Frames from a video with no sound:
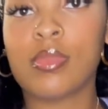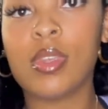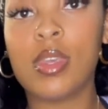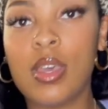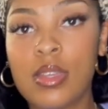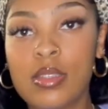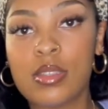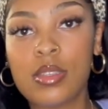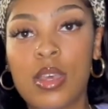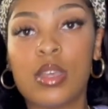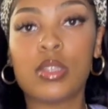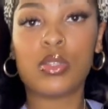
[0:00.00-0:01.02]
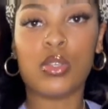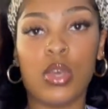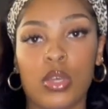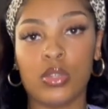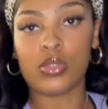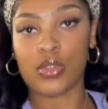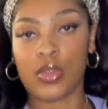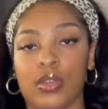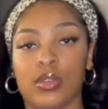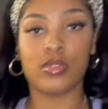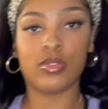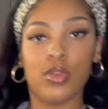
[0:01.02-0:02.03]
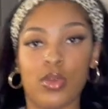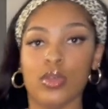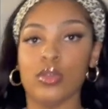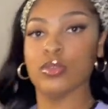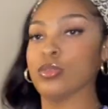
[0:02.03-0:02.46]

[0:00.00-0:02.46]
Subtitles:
Yes, yes, yes, yes, yes.